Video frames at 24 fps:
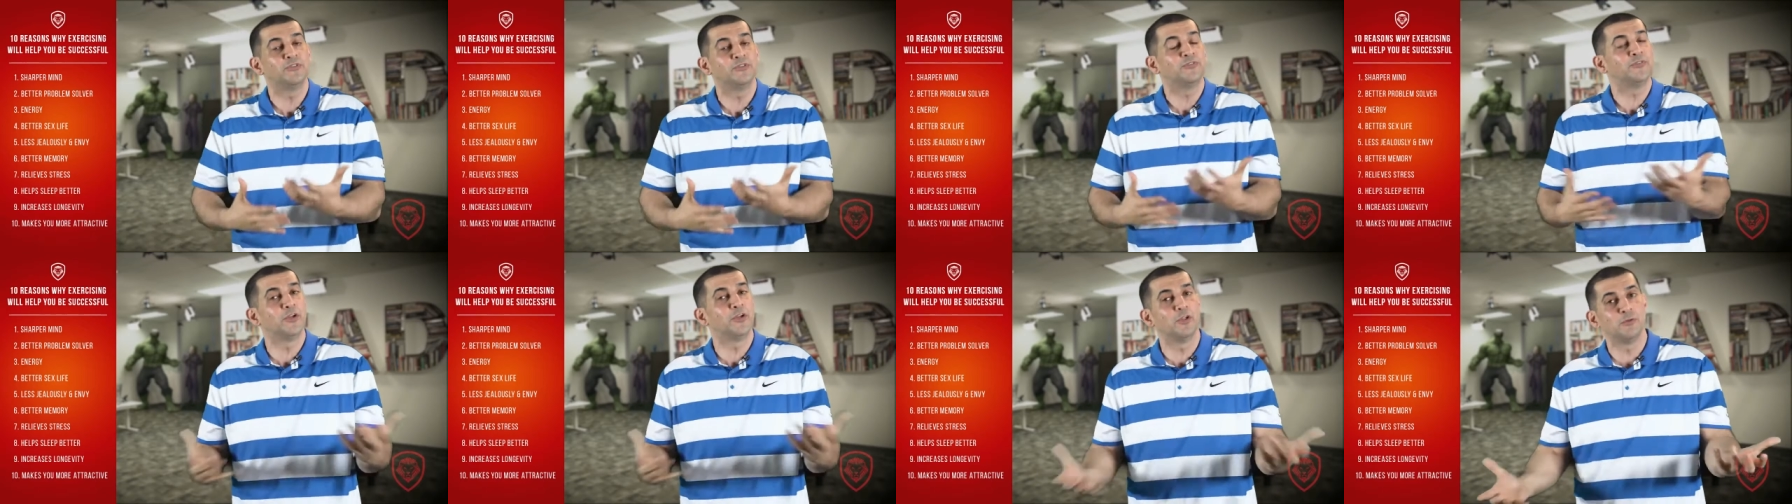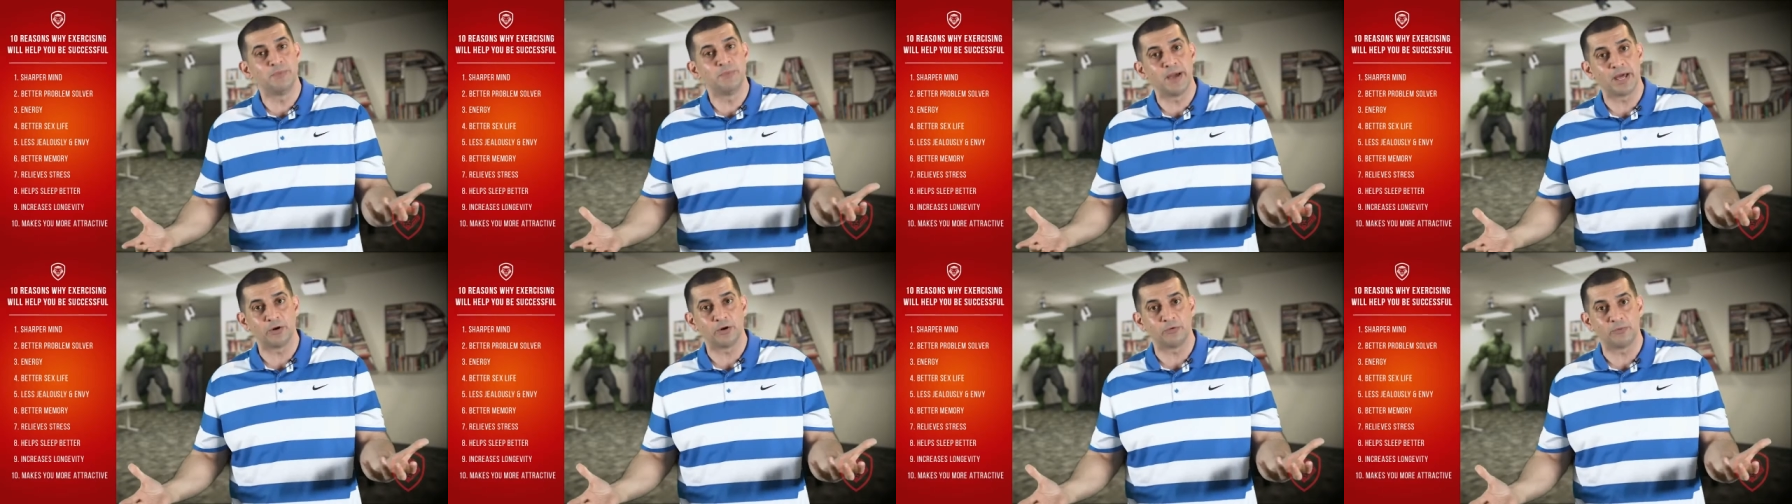you feel
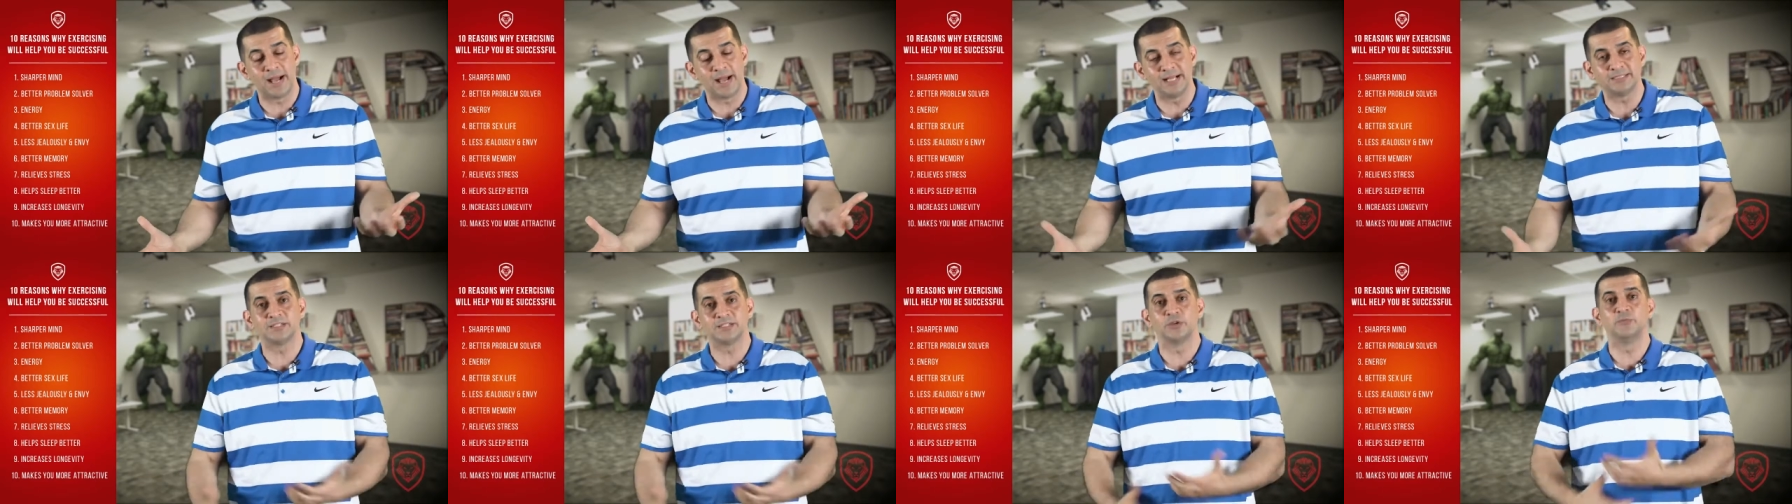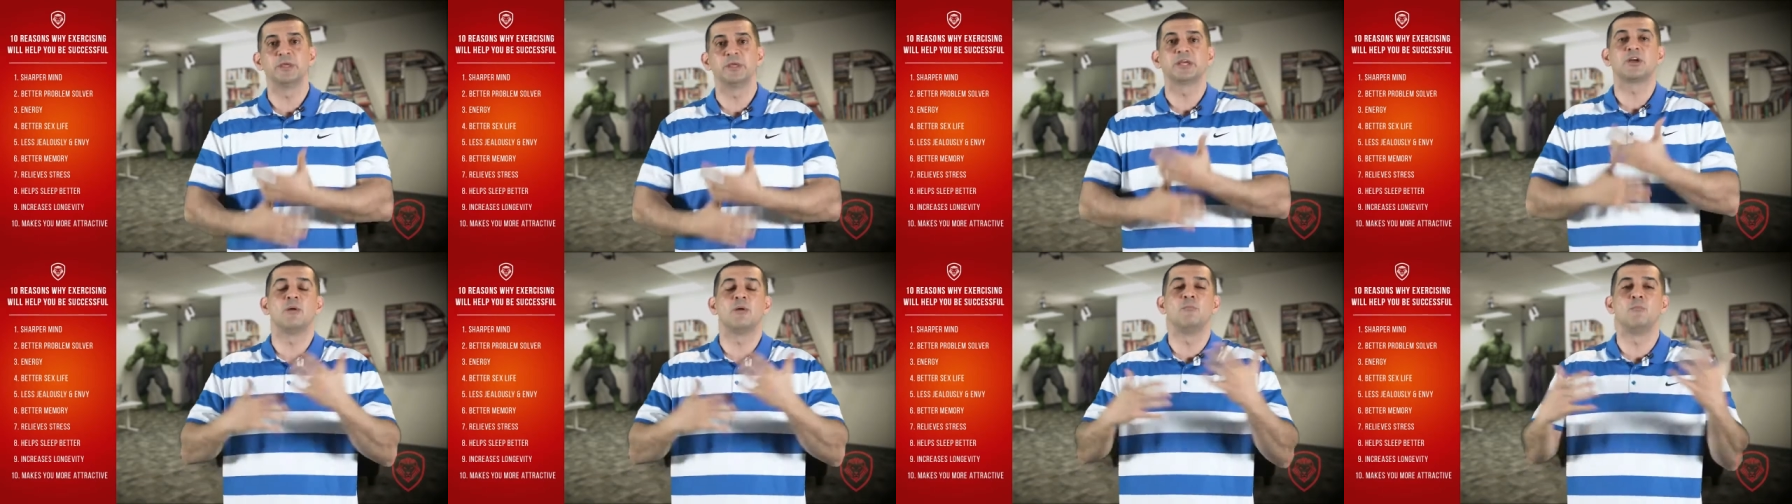better, right? So
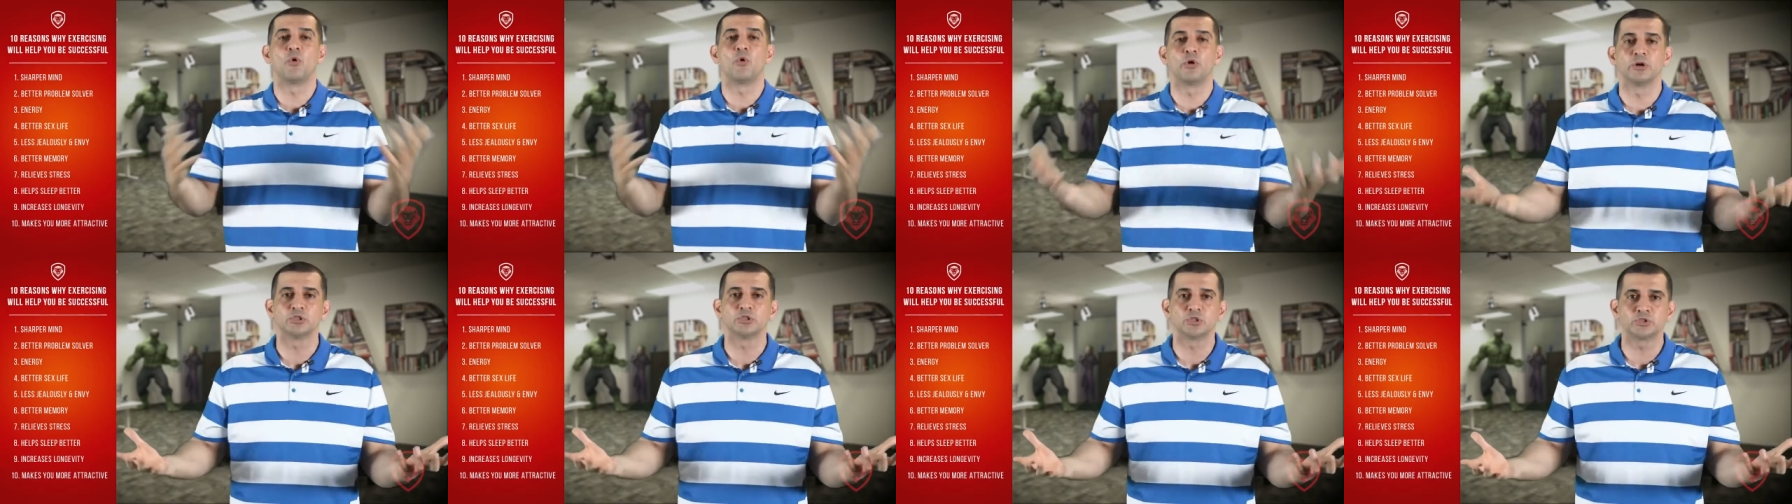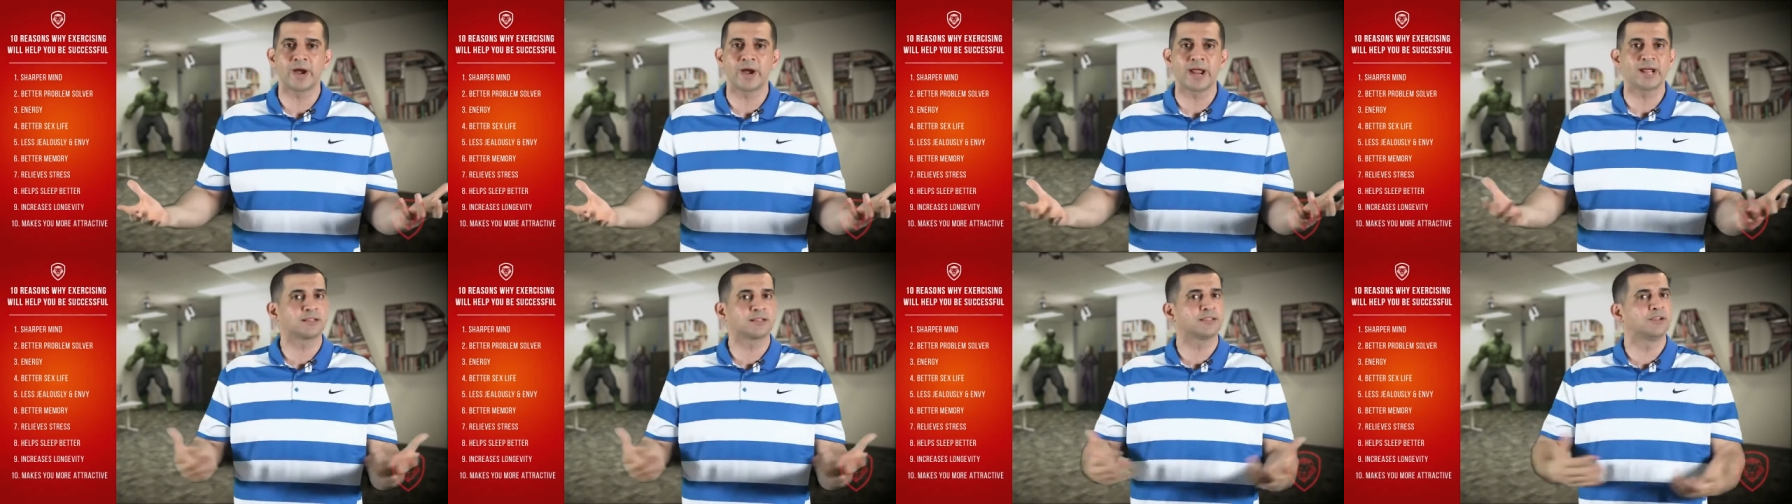you become more
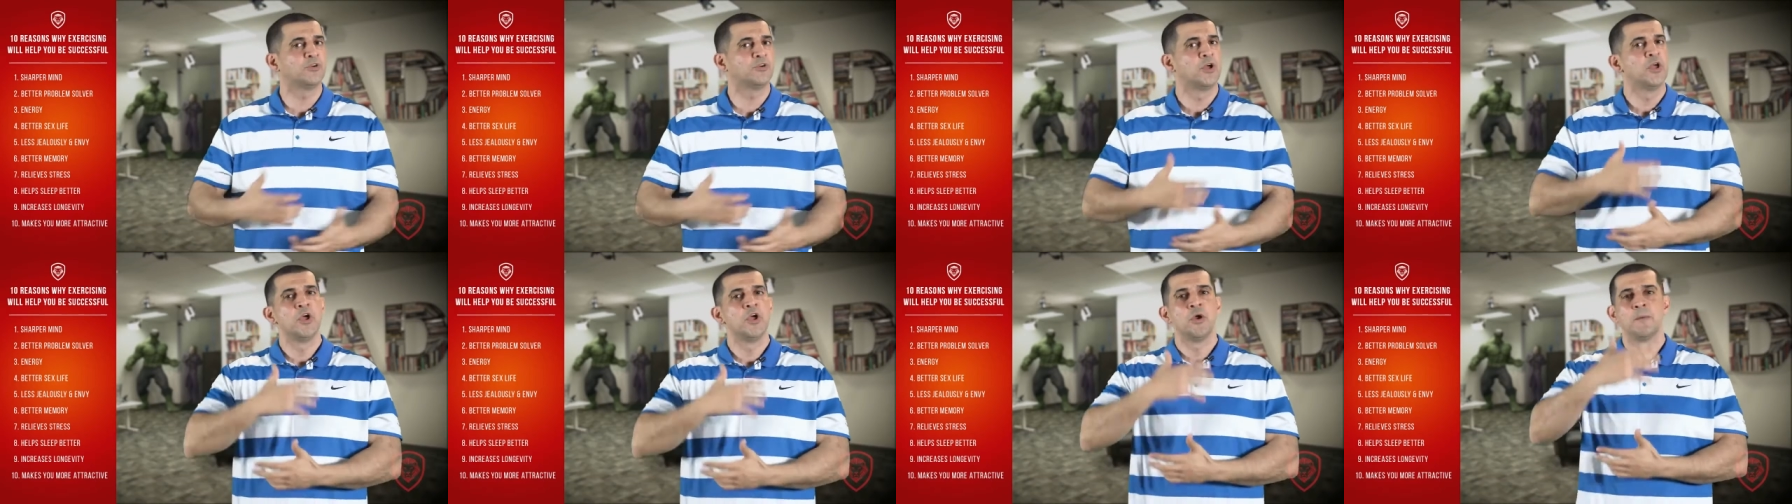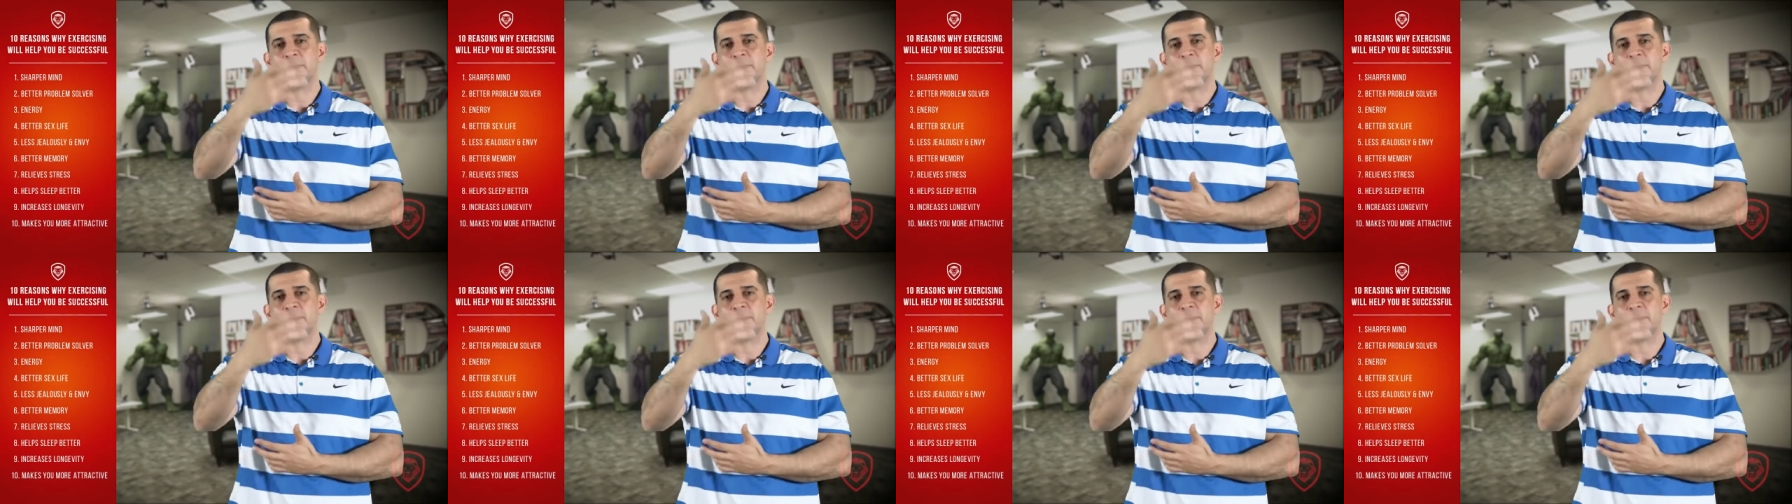attractive.